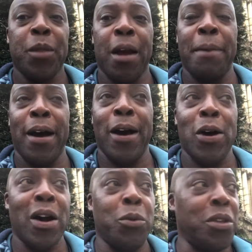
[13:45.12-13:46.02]
about how
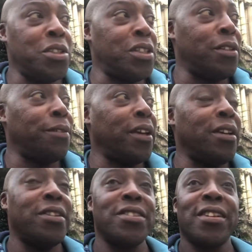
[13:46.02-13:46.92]
I wanted
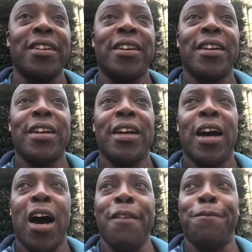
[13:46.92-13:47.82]
things.
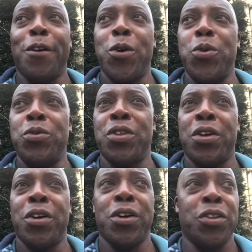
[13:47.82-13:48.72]
I phoned
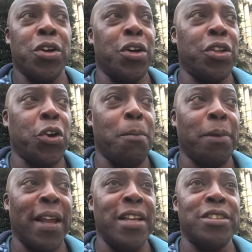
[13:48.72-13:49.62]
the
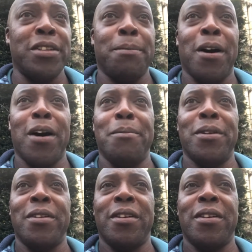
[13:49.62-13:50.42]
complaints department,